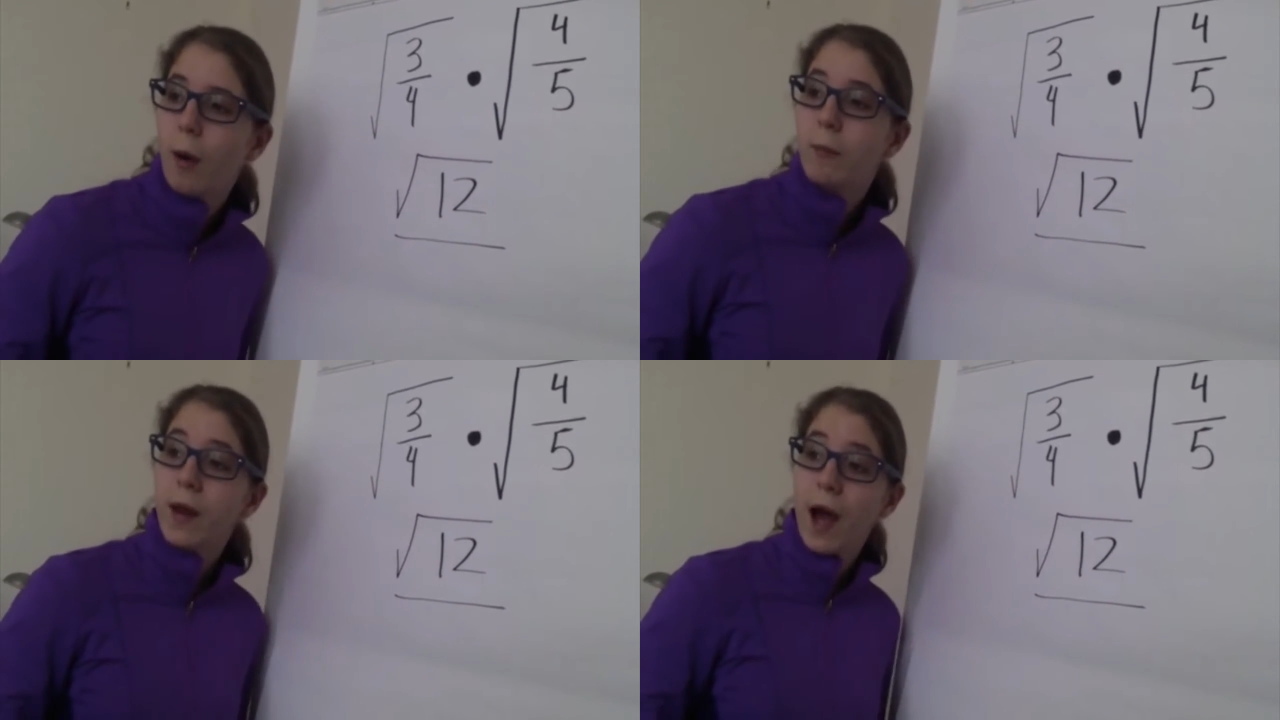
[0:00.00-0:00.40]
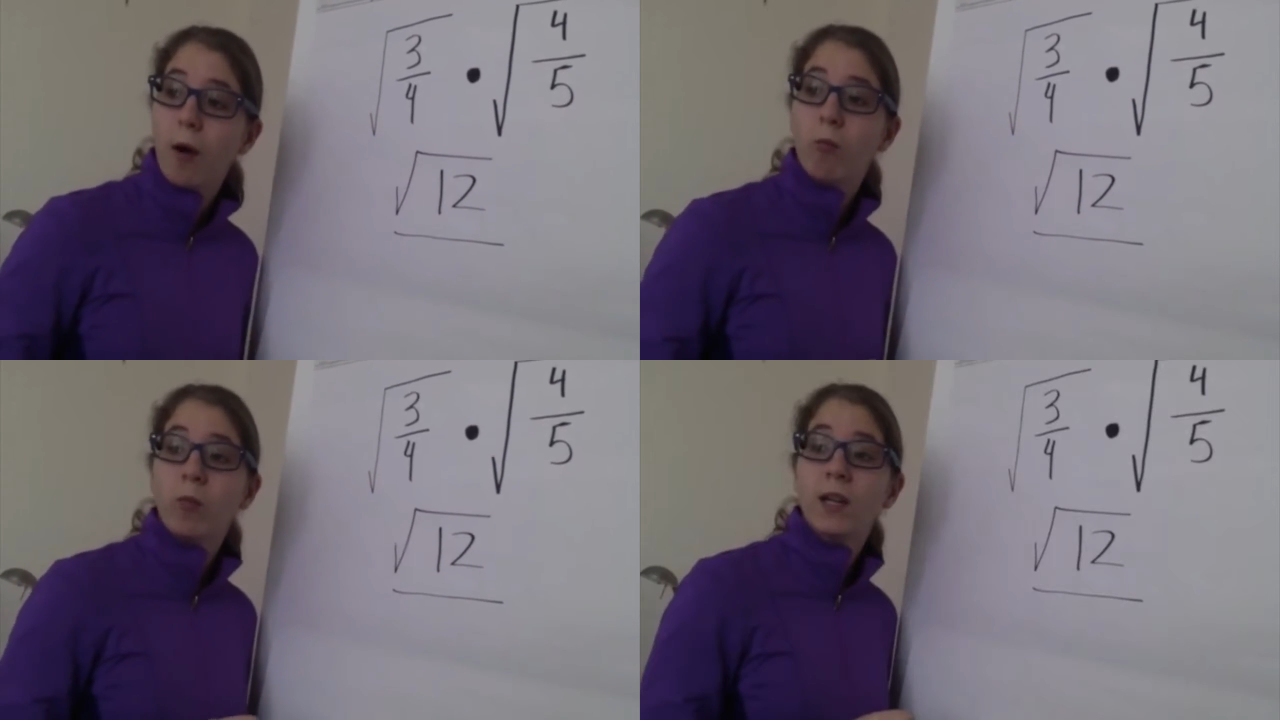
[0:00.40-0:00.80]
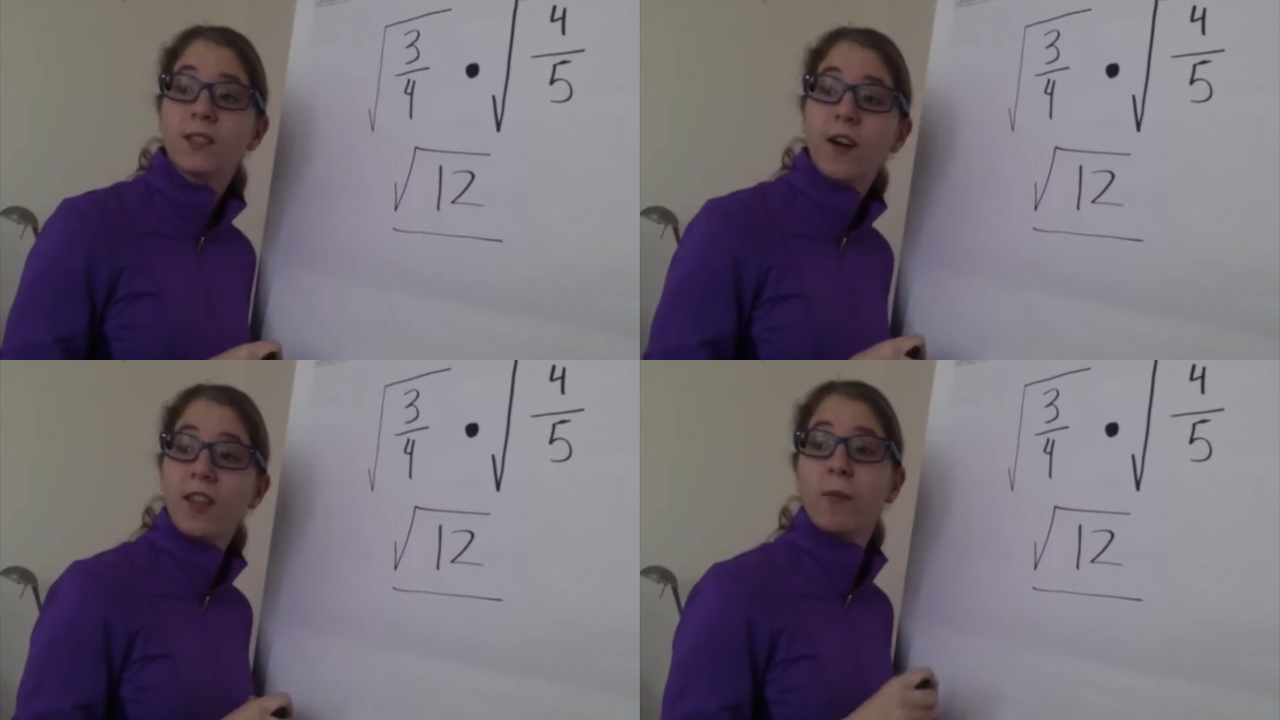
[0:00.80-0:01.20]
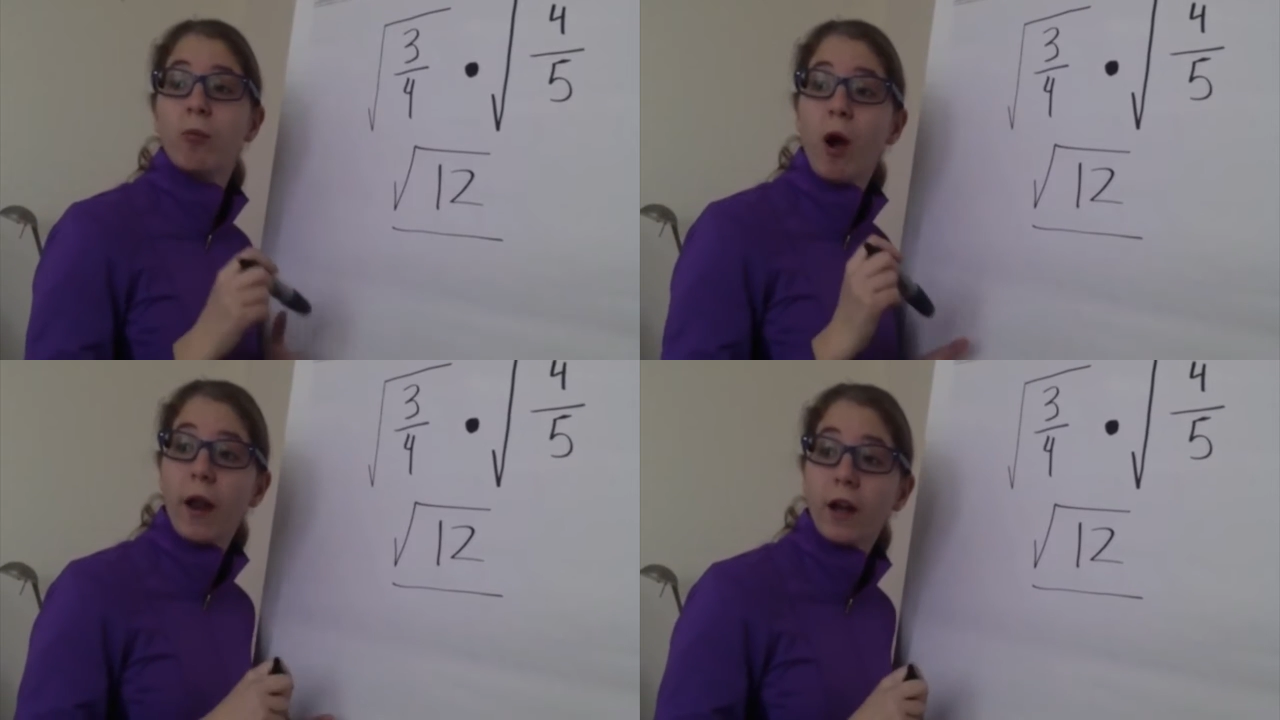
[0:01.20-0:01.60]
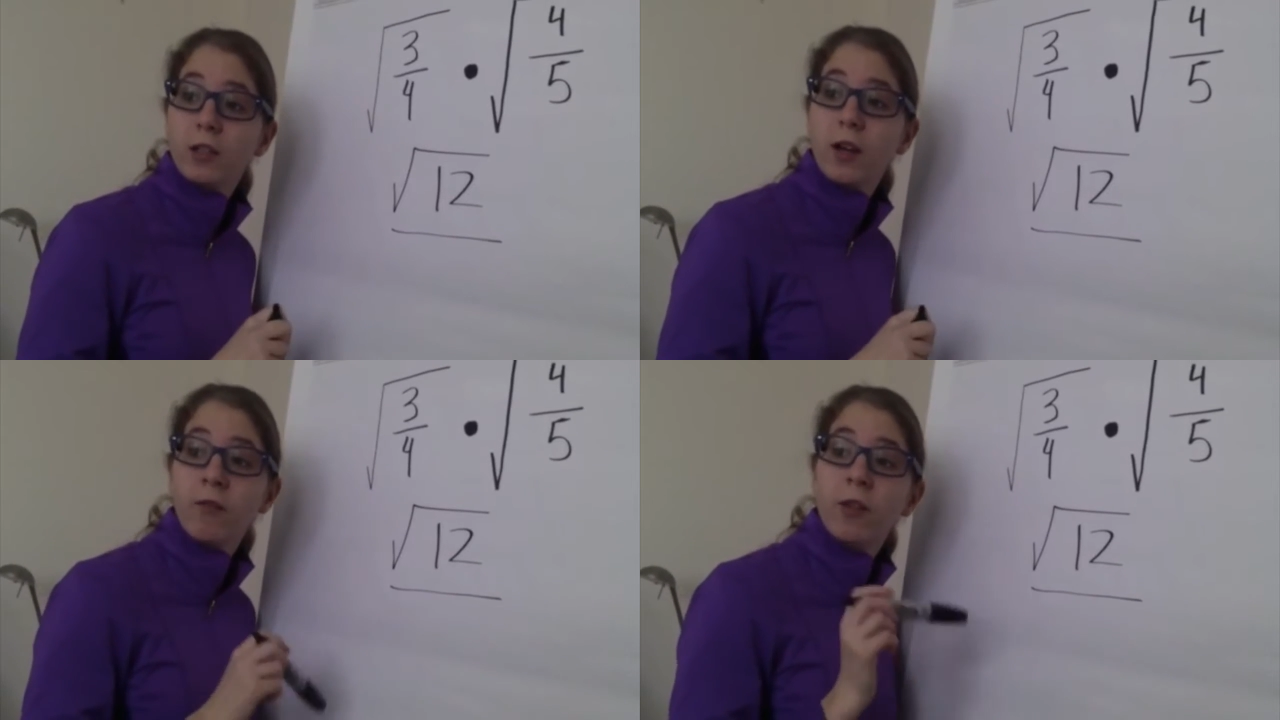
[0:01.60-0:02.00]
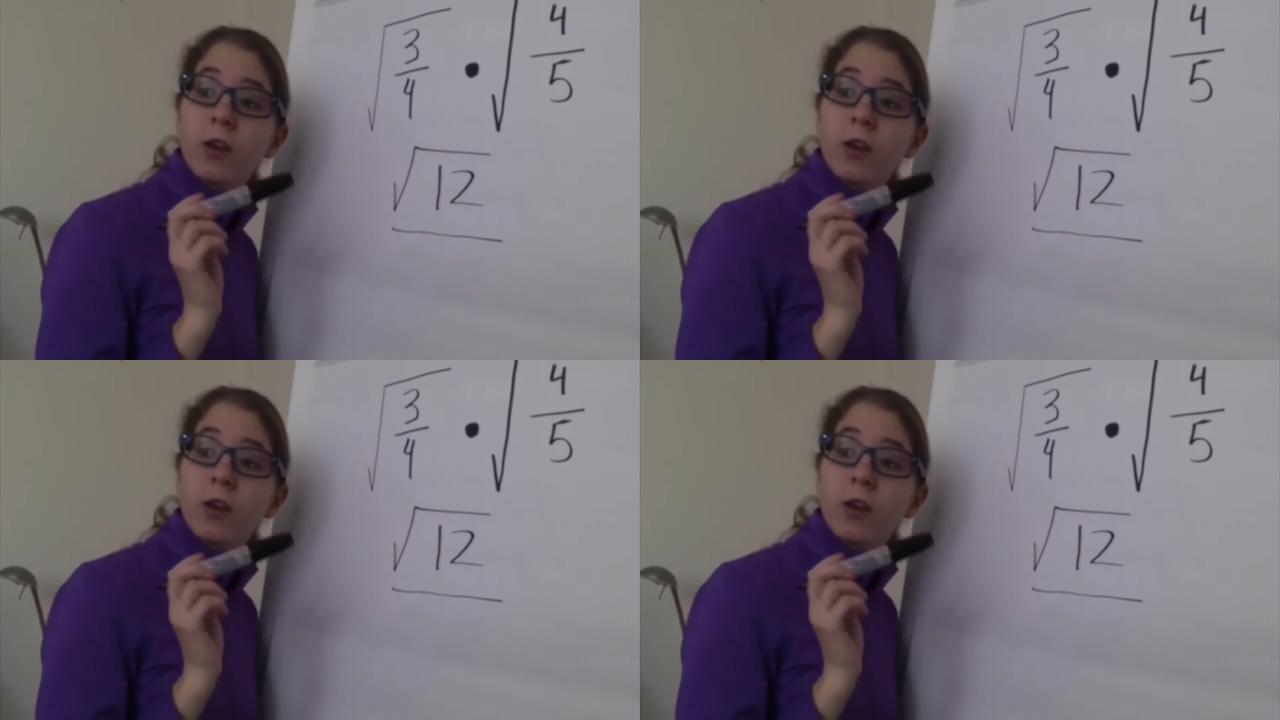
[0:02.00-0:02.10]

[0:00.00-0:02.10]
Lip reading: Now, let's find the product of the